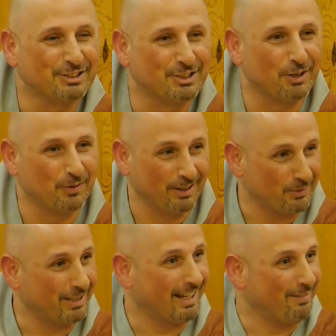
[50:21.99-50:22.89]
so when
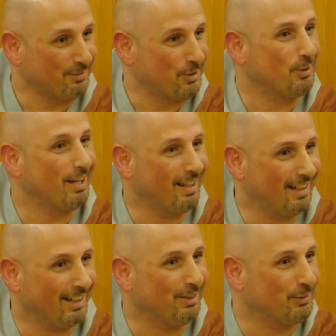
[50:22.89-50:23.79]
we come
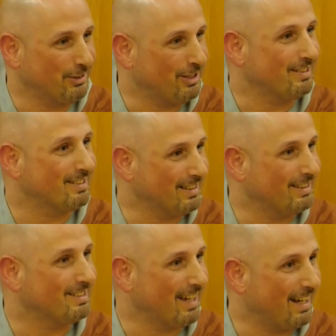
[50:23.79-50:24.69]
together and we just
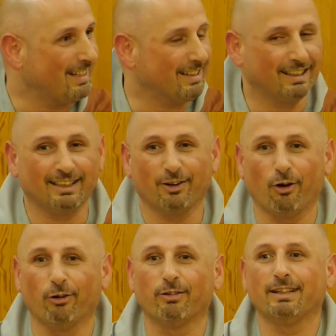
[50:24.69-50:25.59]
sit silently,
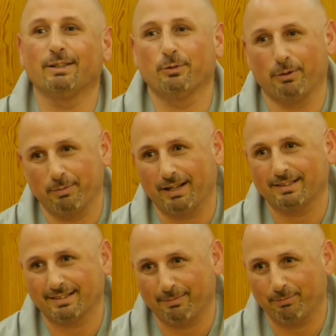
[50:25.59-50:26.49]
already we make
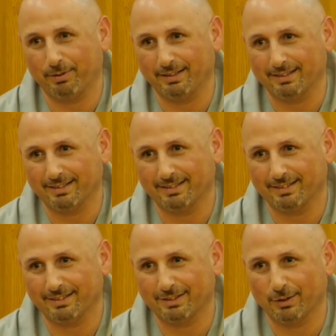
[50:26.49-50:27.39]
some peace.
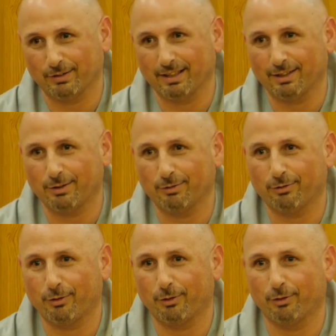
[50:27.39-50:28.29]
So thank you
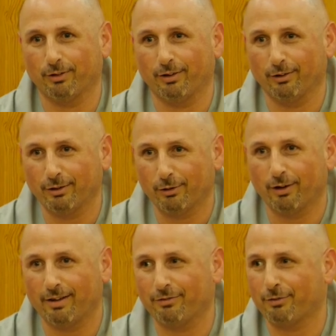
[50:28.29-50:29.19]
for all
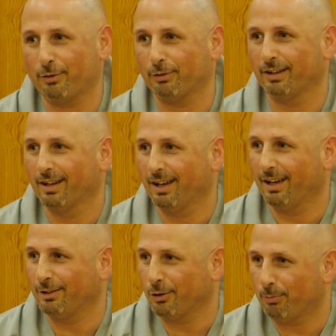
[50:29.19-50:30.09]
your effort
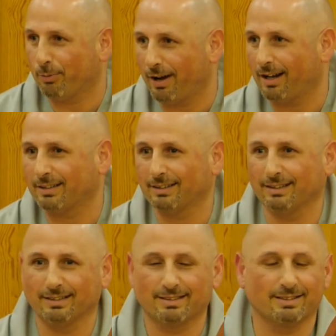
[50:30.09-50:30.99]
and your
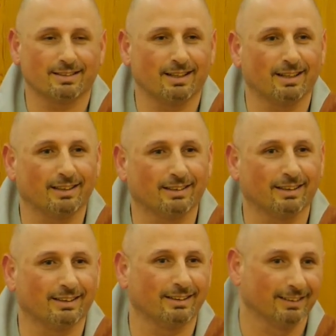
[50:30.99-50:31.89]
practice, and uh,
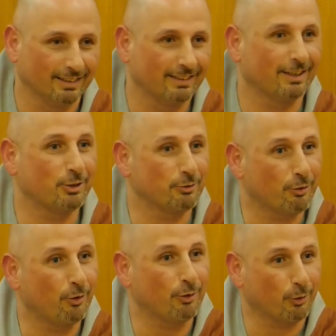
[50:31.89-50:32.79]
thank you
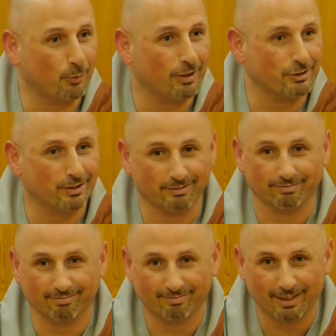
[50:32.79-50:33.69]
for all your question.
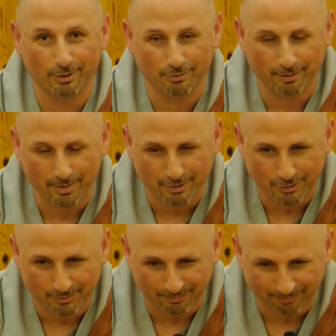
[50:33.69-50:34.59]
Thank you very
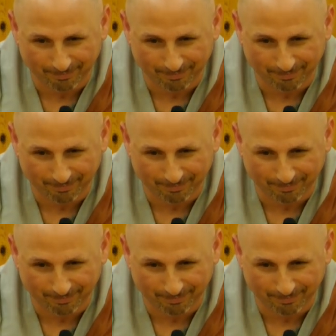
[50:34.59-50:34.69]
much.